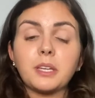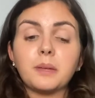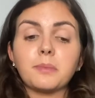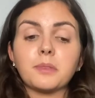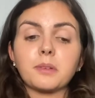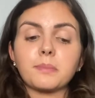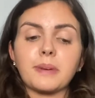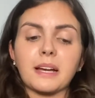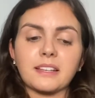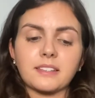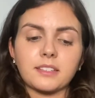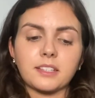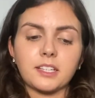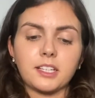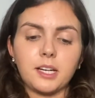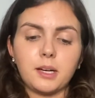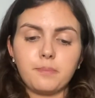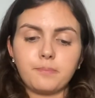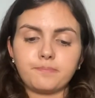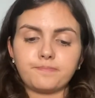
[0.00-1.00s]
their mask
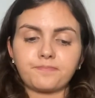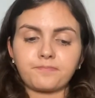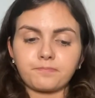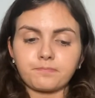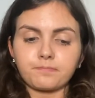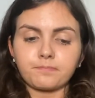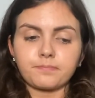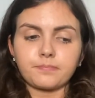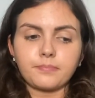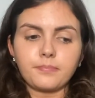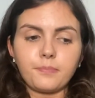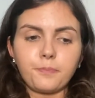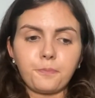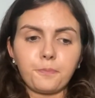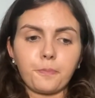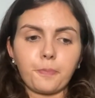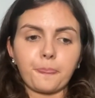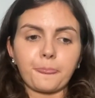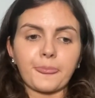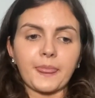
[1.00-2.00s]
up.
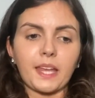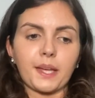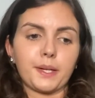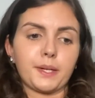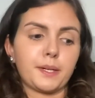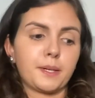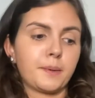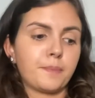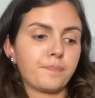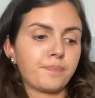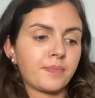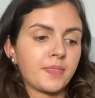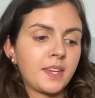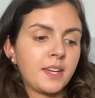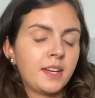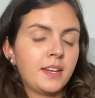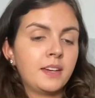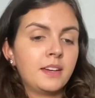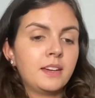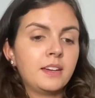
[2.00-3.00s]

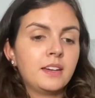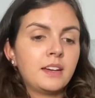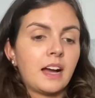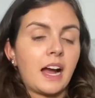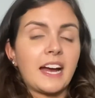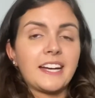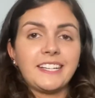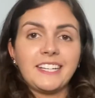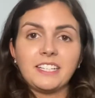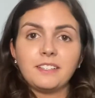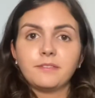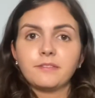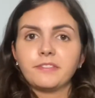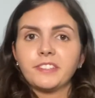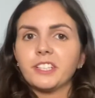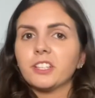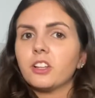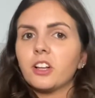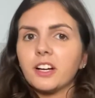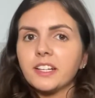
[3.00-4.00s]
I didn't
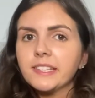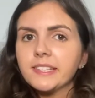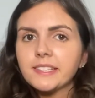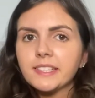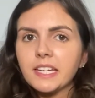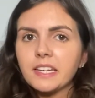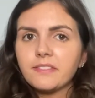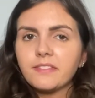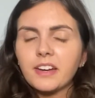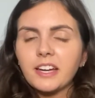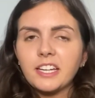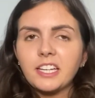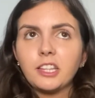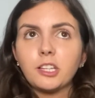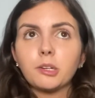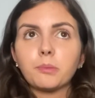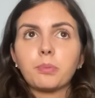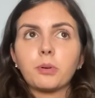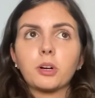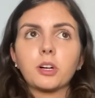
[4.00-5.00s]
feel unsafe at
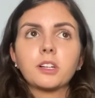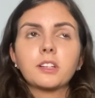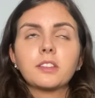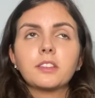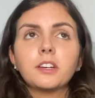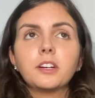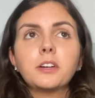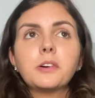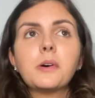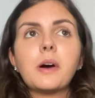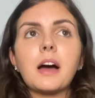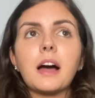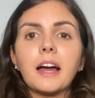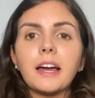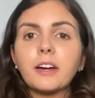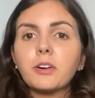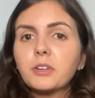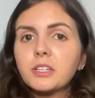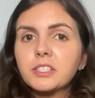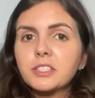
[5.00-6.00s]
either park though. I
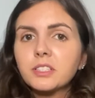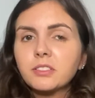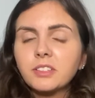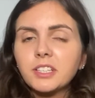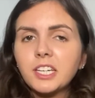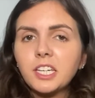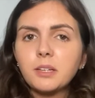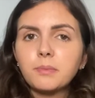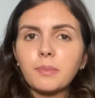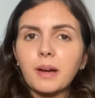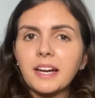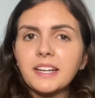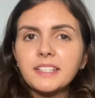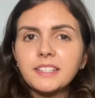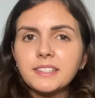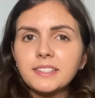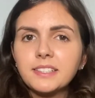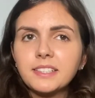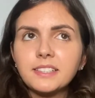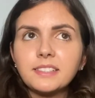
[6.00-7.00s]
always knew to keep my
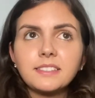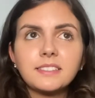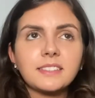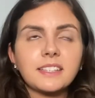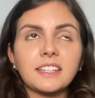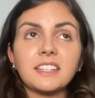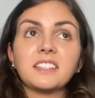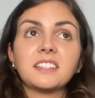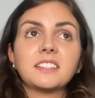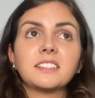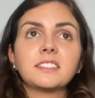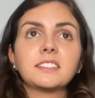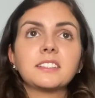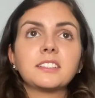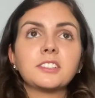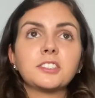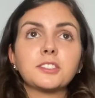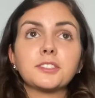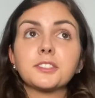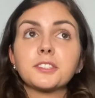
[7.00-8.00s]
distance and
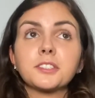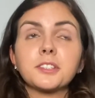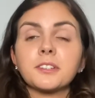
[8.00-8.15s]
just